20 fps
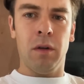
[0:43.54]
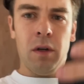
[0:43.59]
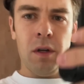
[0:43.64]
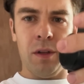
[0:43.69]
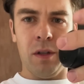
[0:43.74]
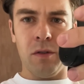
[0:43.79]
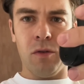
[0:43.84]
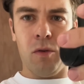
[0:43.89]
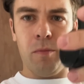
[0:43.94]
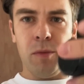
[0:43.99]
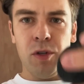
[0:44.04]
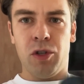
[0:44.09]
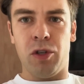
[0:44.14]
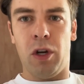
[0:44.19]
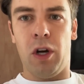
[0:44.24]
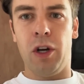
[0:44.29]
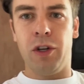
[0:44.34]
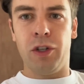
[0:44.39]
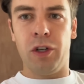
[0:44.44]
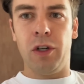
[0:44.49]
Got this little
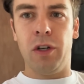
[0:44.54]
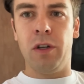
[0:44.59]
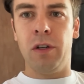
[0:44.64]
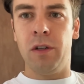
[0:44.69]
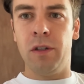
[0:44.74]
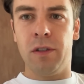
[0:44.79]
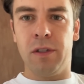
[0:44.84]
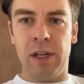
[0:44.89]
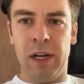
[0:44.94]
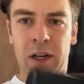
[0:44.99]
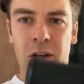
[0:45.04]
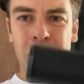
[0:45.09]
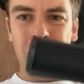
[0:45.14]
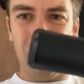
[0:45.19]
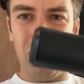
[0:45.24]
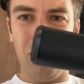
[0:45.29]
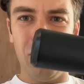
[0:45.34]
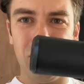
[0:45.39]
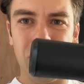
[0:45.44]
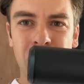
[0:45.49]
massager in
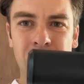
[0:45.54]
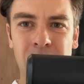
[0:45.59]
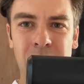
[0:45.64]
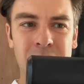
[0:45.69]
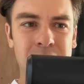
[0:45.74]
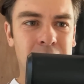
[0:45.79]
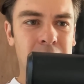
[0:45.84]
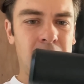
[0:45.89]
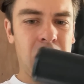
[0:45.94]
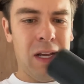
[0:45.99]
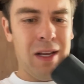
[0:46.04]
Sacramento. This thing is